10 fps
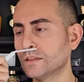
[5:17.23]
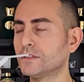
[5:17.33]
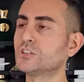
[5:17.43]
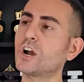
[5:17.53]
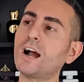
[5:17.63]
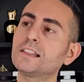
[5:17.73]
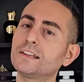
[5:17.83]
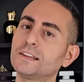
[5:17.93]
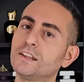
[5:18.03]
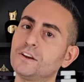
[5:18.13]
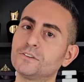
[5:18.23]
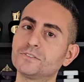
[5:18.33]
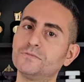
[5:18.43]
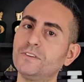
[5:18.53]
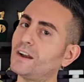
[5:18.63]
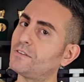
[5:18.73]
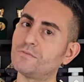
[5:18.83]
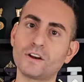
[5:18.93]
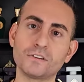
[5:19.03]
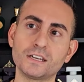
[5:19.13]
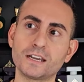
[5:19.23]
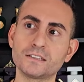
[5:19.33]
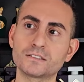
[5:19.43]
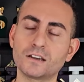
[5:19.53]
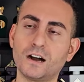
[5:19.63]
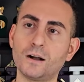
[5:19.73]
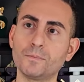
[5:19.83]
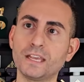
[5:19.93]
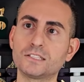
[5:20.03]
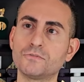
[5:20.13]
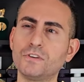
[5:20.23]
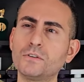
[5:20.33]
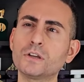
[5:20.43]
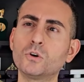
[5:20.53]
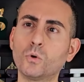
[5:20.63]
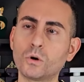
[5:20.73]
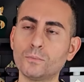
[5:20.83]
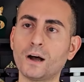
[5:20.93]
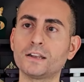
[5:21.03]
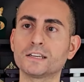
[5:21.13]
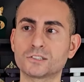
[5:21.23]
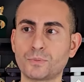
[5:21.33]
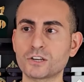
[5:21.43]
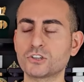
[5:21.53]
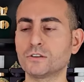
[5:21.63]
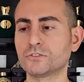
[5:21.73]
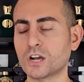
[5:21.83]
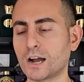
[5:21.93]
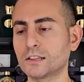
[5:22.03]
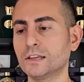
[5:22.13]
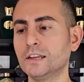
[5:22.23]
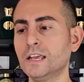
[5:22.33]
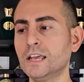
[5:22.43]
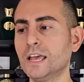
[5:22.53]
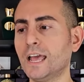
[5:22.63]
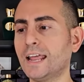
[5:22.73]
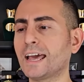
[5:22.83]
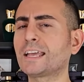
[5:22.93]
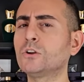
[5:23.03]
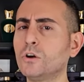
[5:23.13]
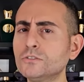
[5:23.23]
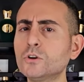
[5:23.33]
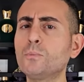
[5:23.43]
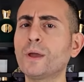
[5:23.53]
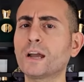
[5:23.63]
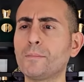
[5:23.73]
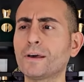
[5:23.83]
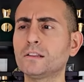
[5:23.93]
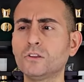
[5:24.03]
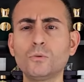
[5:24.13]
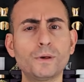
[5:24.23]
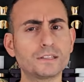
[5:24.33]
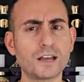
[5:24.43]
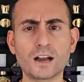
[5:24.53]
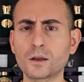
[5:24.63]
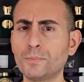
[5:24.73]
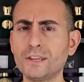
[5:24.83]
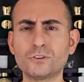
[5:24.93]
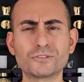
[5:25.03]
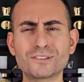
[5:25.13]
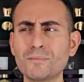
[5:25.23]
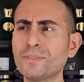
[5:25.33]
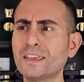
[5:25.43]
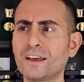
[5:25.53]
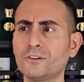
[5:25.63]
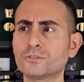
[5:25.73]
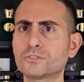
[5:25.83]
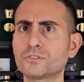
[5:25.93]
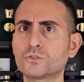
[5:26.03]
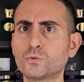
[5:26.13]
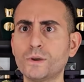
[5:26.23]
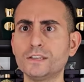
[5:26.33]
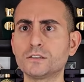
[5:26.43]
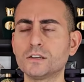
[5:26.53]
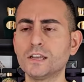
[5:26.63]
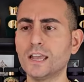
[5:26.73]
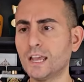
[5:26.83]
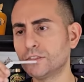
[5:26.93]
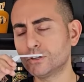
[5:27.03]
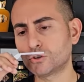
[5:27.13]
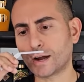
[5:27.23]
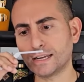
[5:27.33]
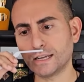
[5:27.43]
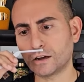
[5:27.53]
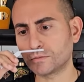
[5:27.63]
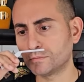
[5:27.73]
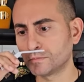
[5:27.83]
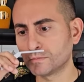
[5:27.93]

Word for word: the chocolate in here is very, very nice. Um, it's a very gourmand expression of chocolate. And I can also pick up on a little bit of tonka bean or something else sweet in the dry down.